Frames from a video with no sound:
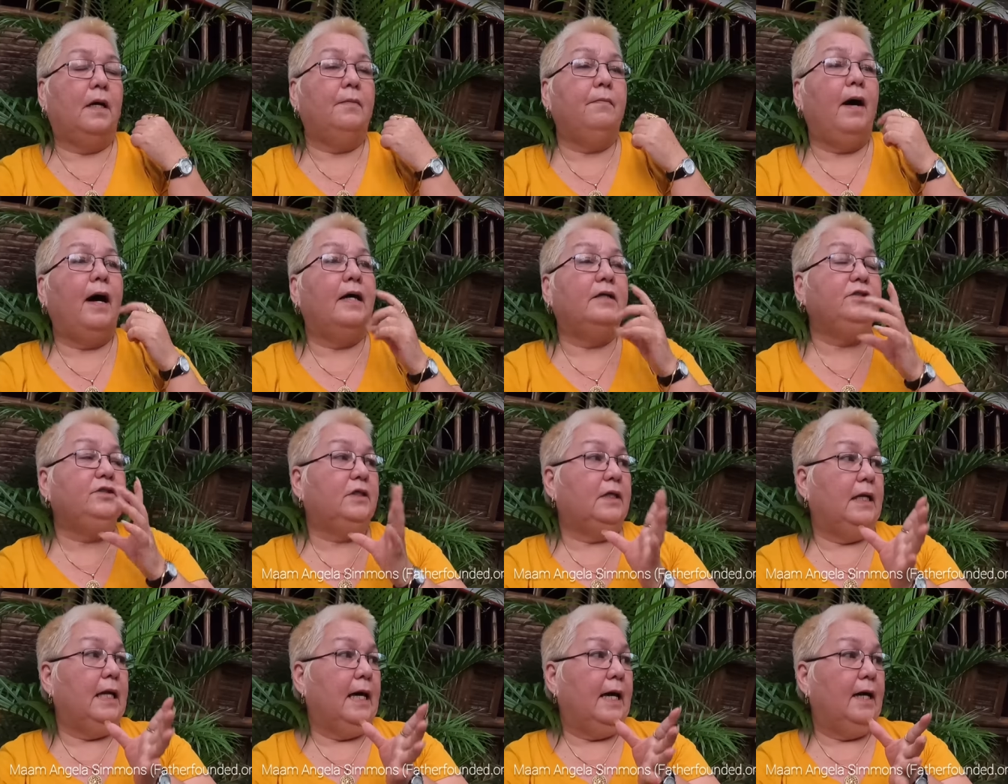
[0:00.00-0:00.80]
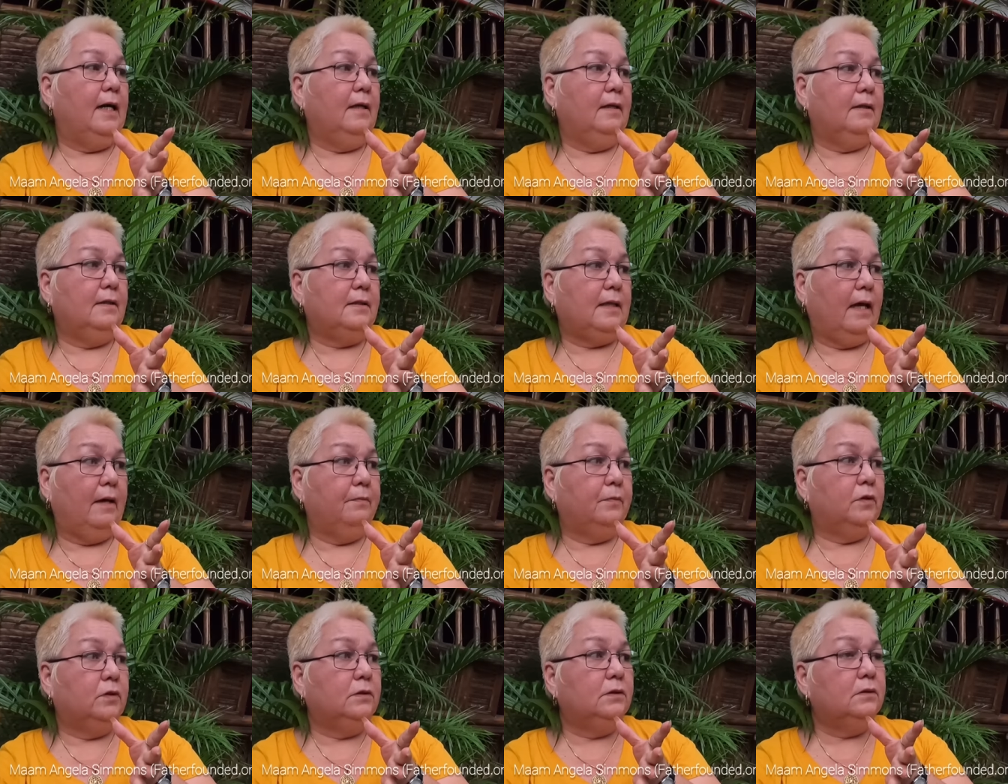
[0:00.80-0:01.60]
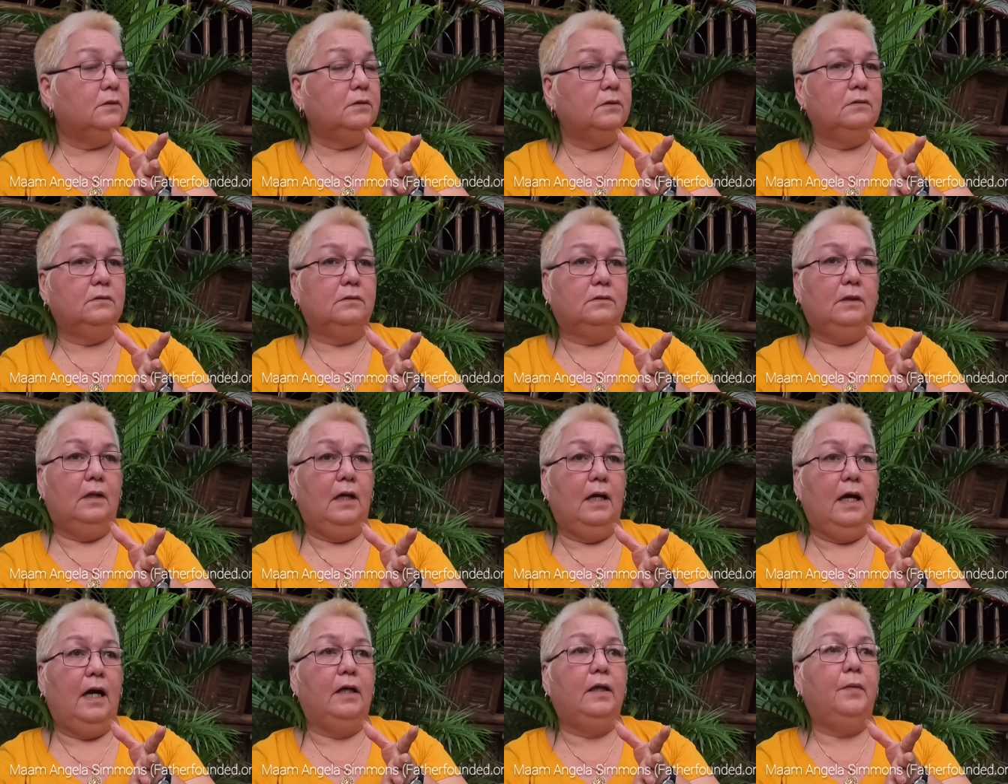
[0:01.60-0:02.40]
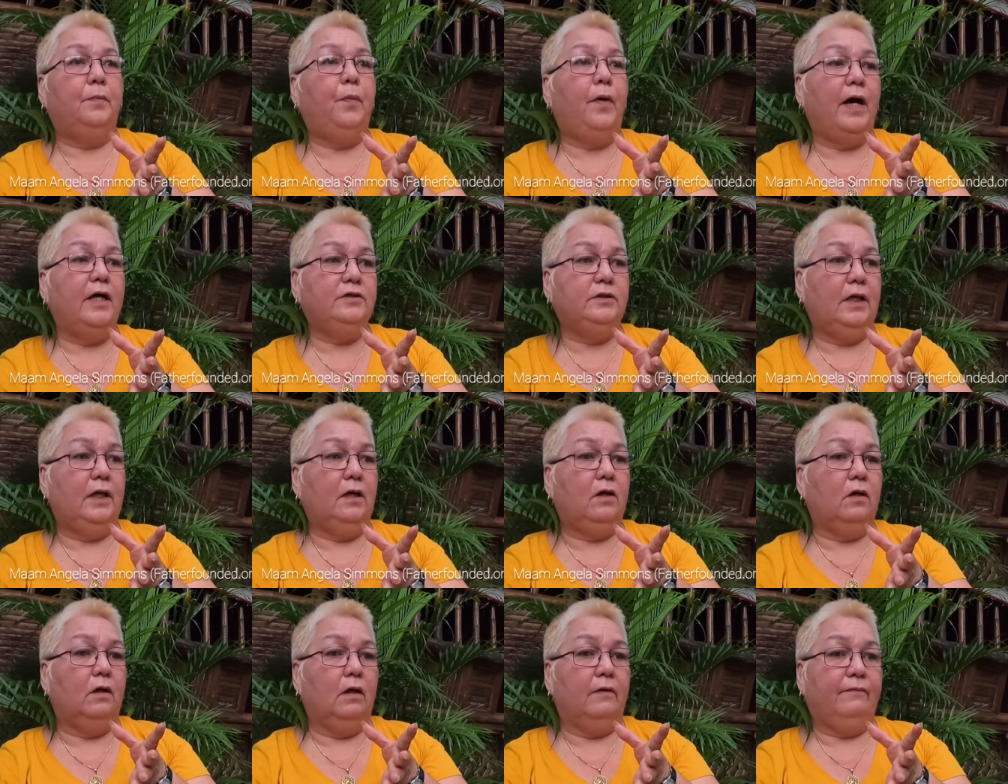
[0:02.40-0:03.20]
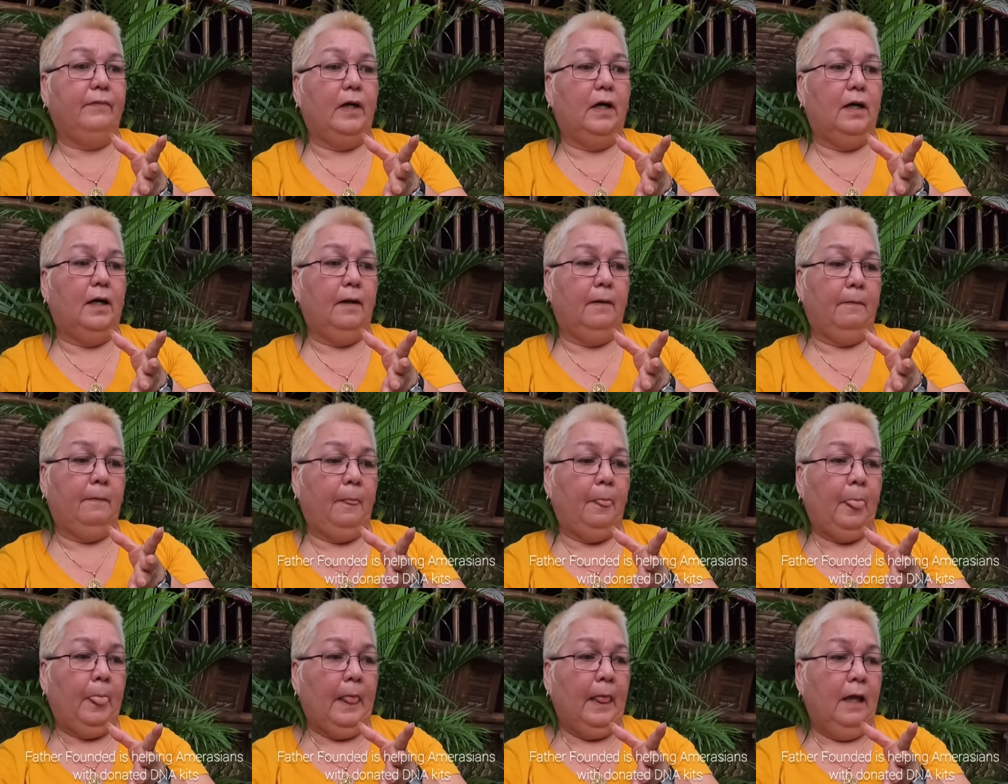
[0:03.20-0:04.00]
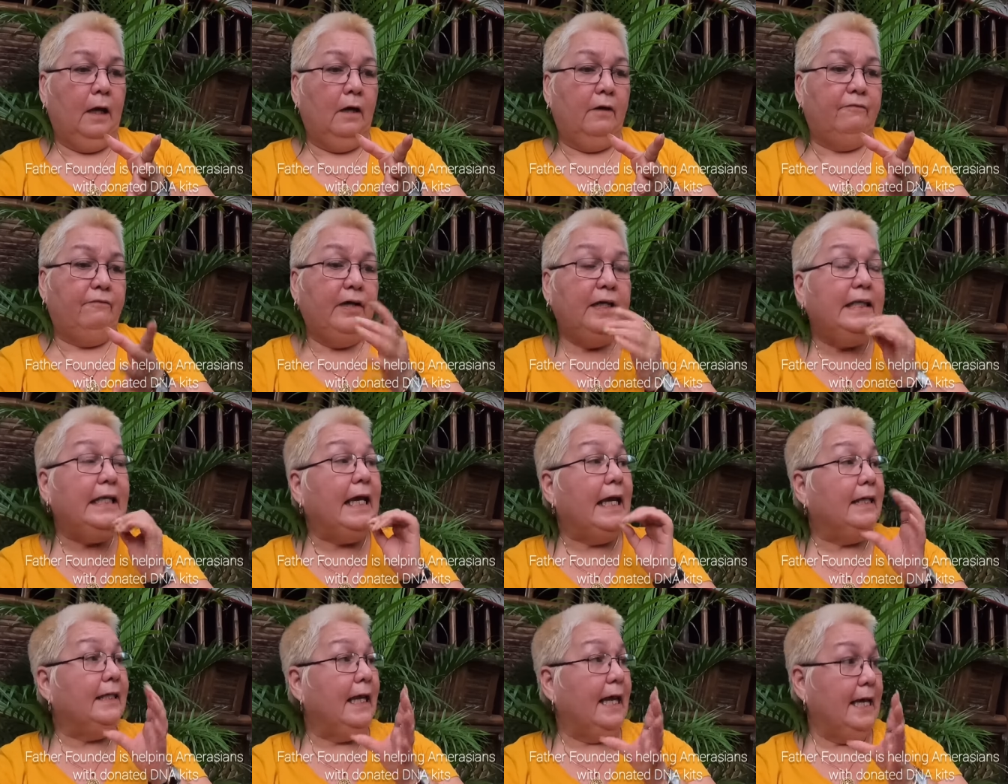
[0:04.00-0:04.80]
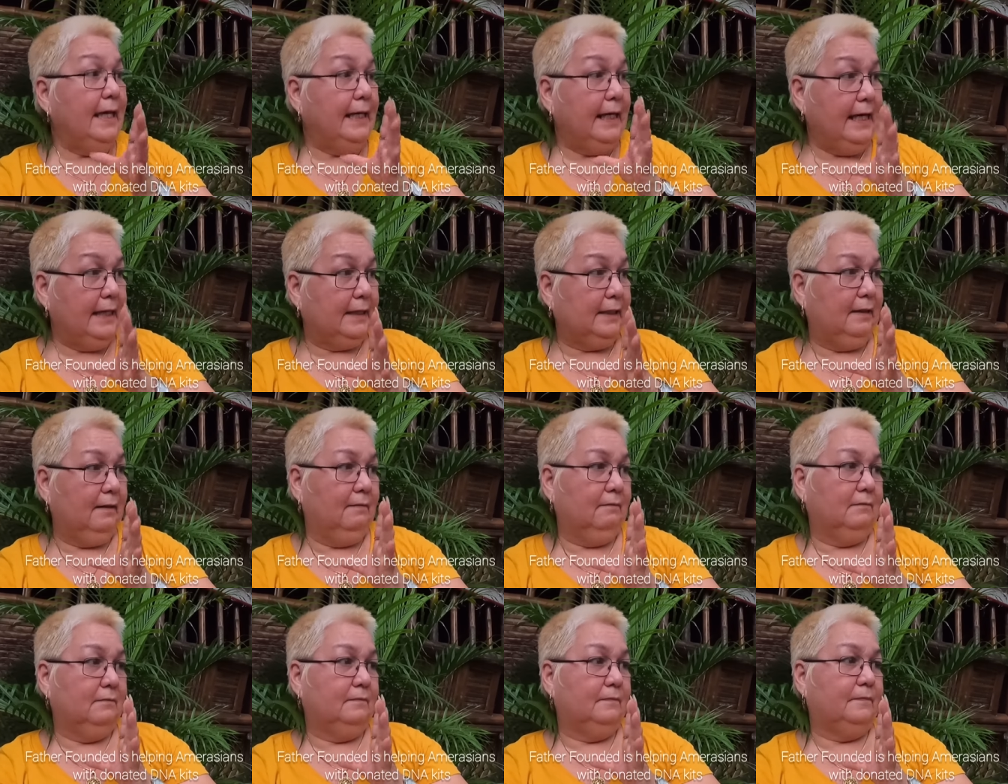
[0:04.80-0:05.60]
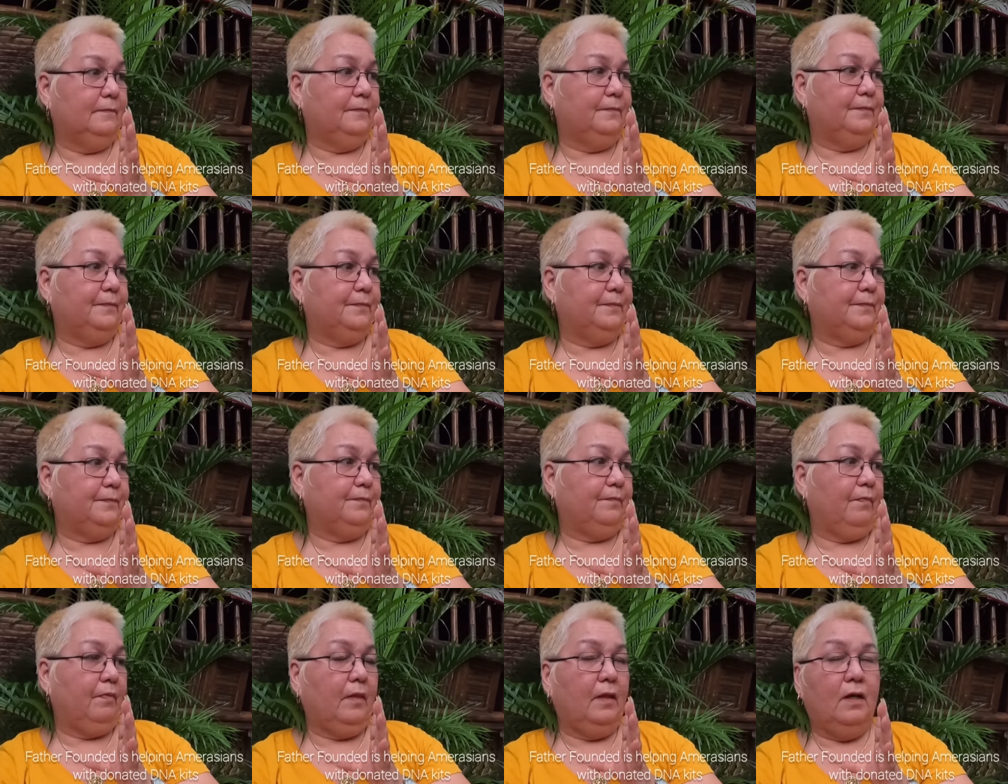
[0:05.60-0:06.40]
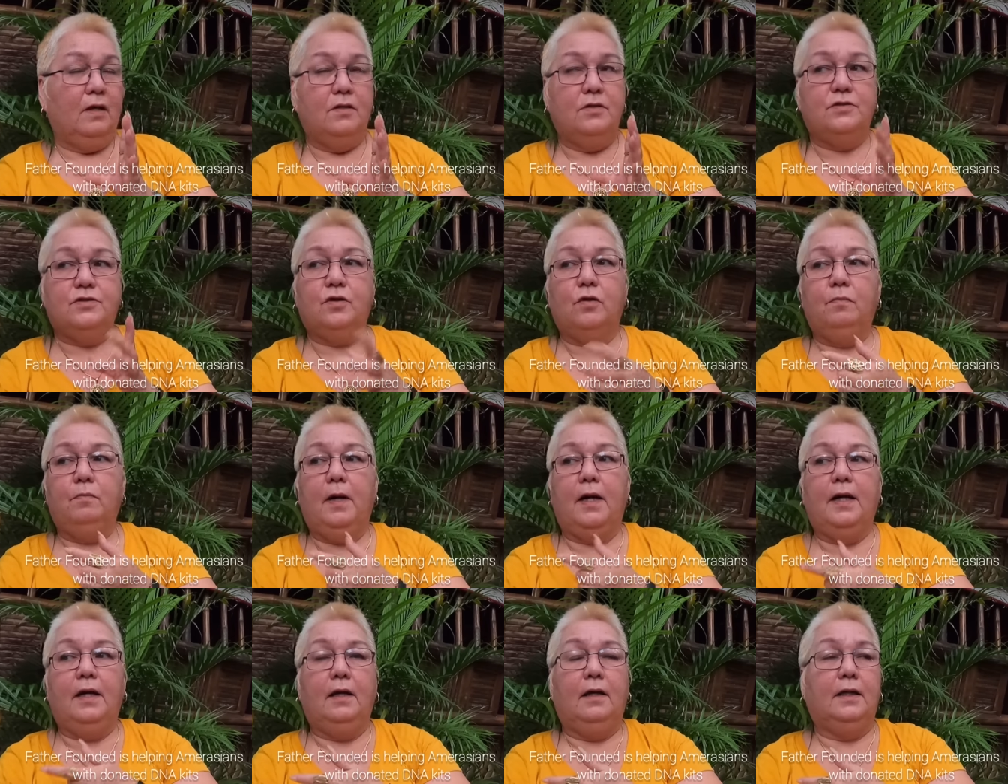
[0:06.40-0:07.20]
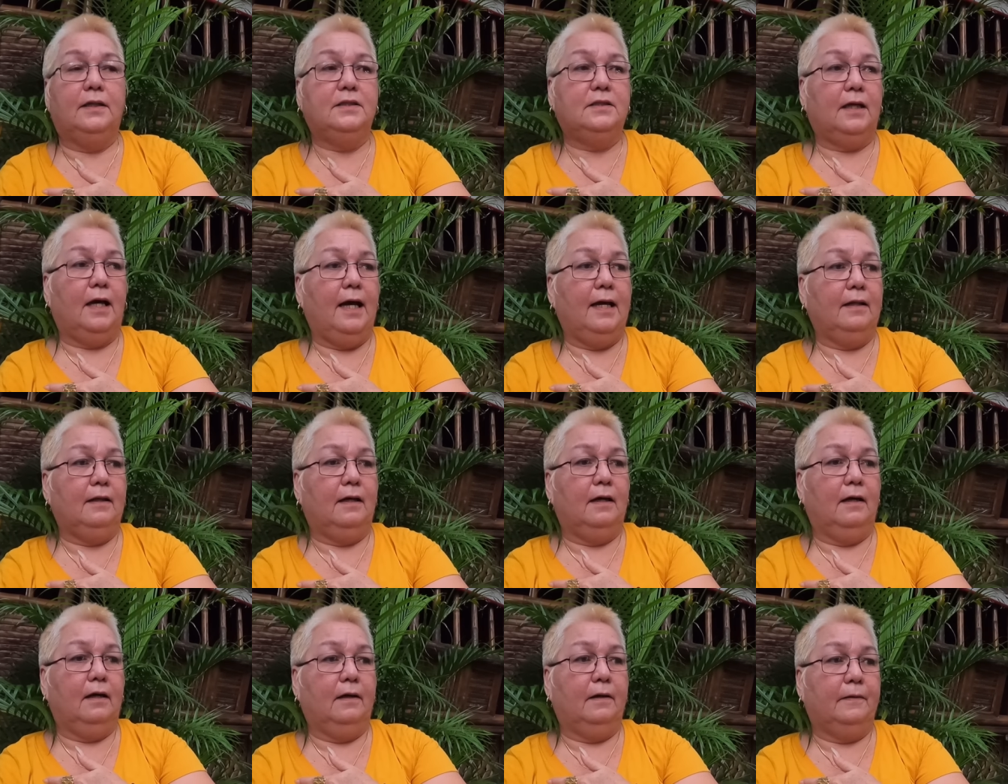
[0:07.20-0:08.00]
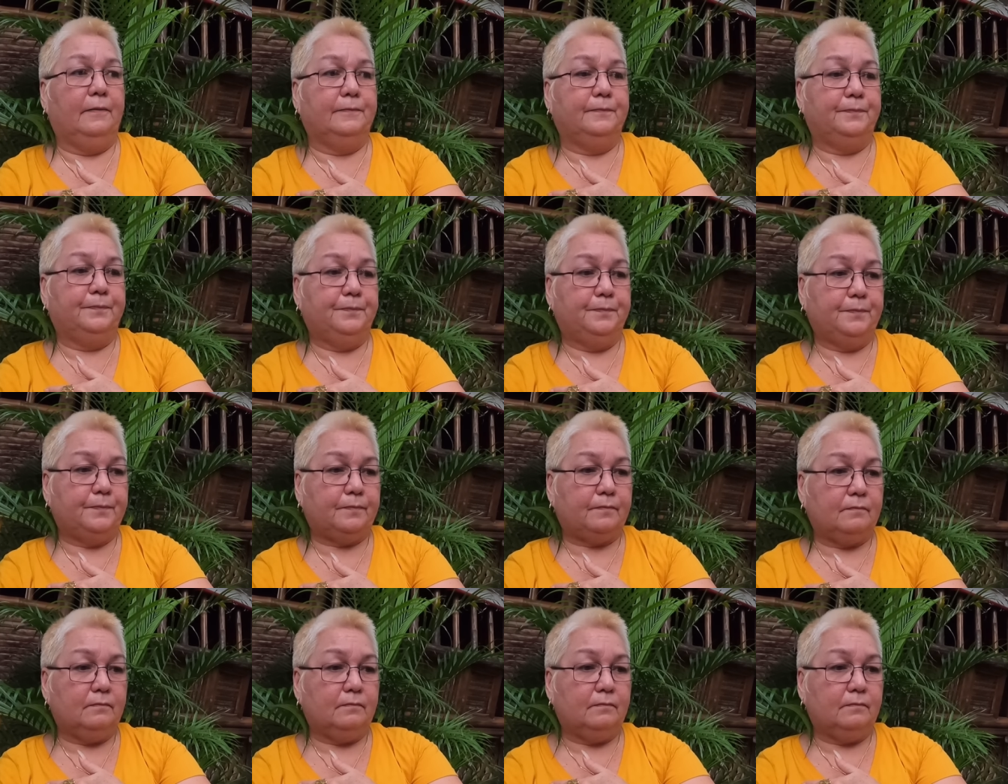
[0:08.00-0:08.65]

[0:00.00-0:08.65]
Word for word: Mom Angela Simon had a project of uh, free DNA kit. So my son, um,